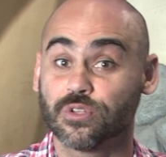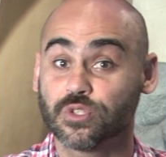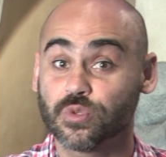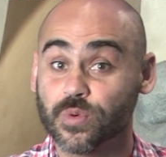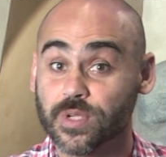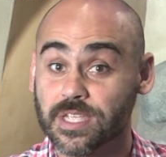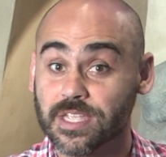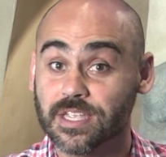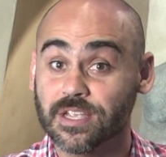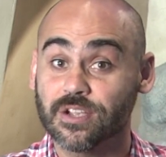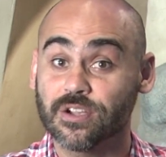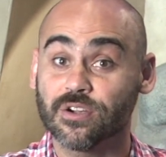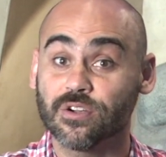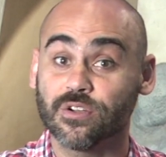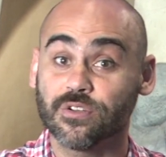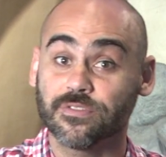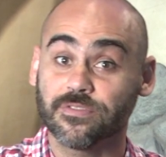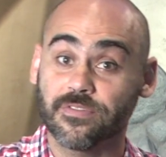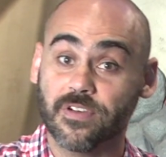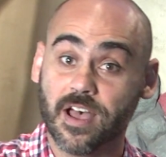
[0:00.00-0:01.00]

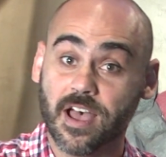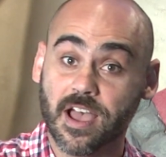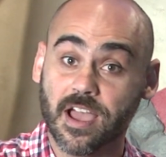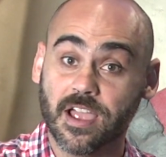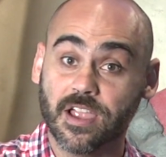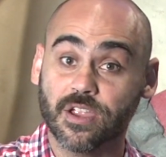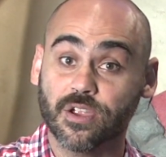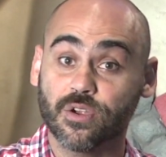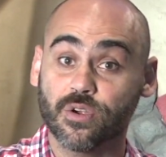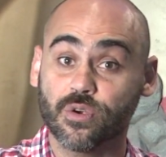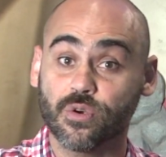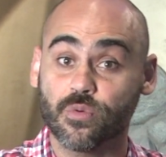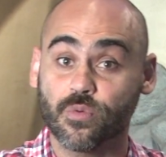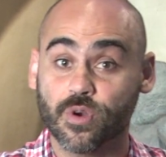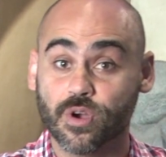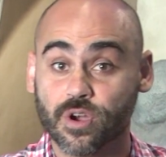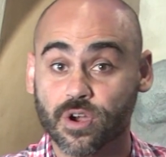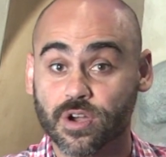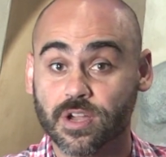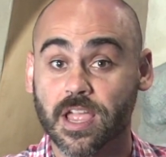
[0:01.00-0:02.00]
twinkle,
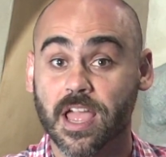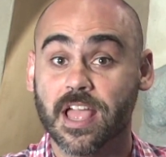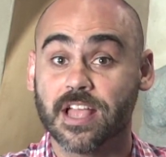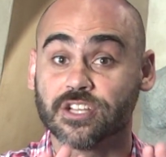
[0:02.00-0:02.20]
firework,